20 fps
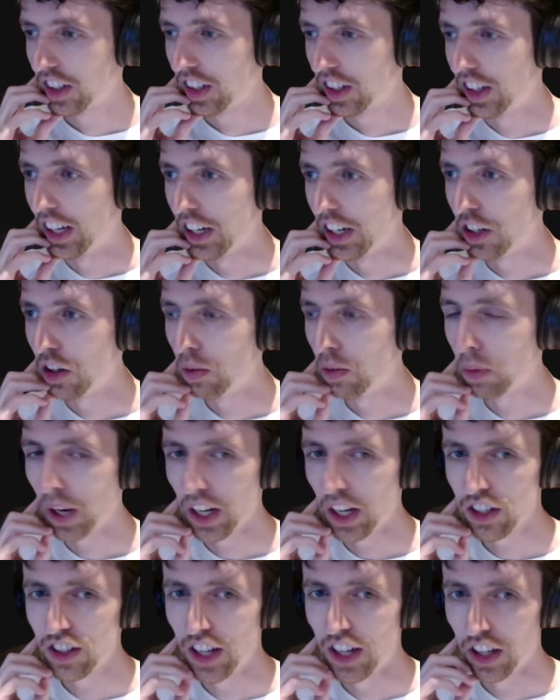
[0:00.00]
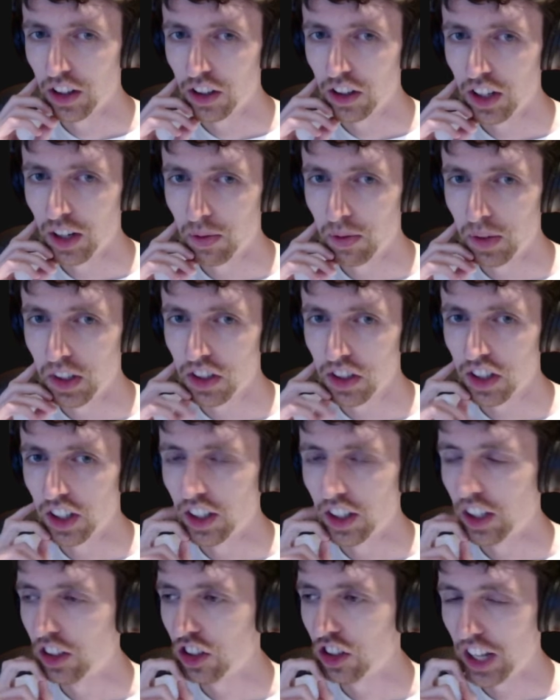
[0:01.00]
like you press Nether Tempest and
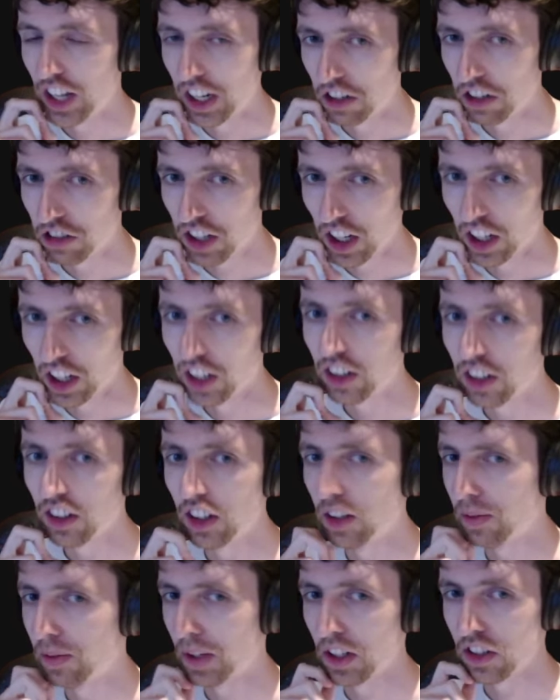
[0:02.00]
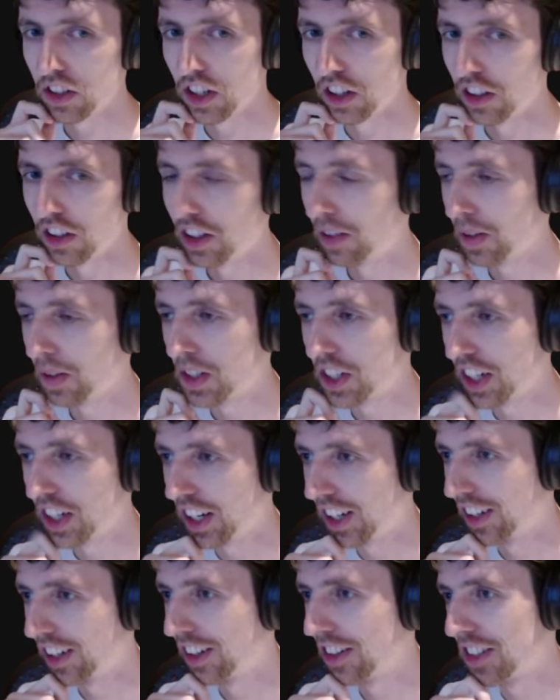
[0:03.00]
then just AFK'd and then press Nether Tempest
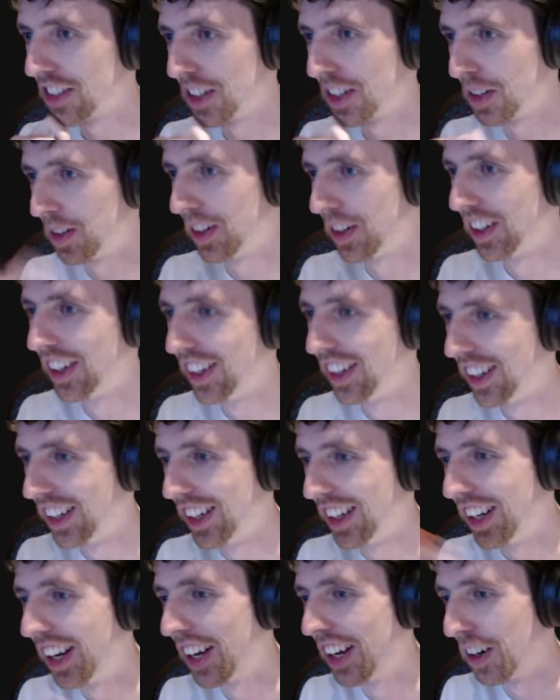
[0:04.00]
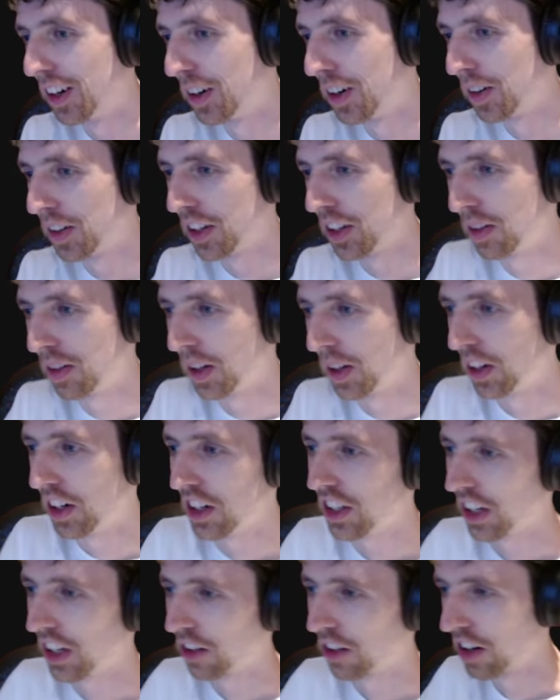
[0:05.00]
again. So I don't know. This
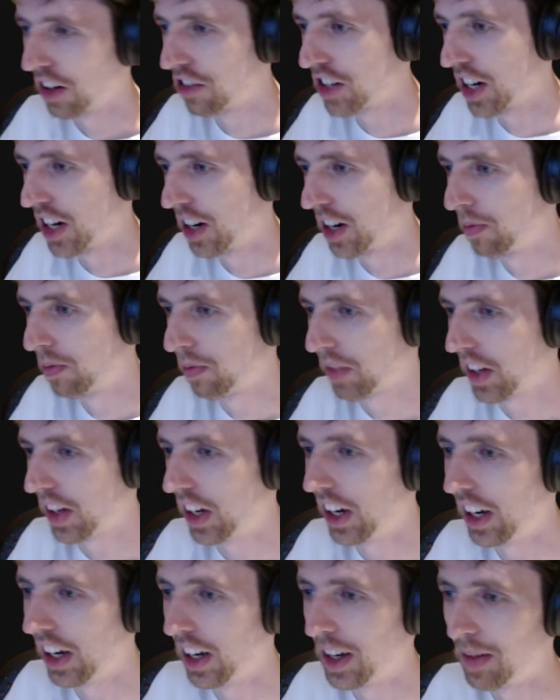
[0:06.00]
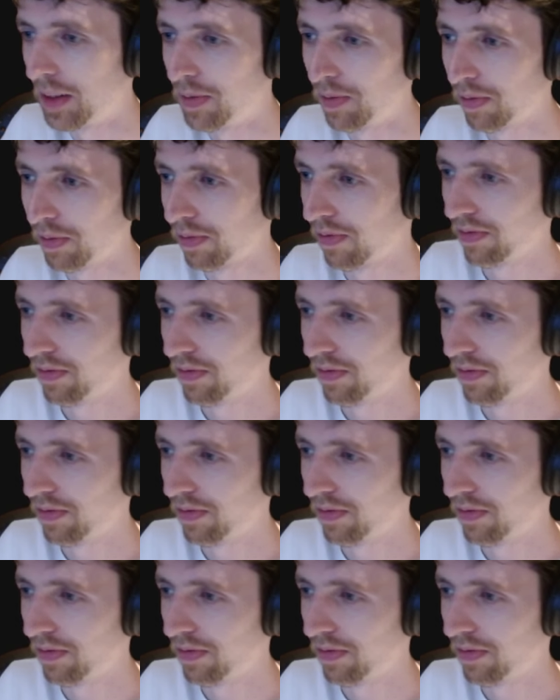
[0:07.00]
ability's had a rough time. I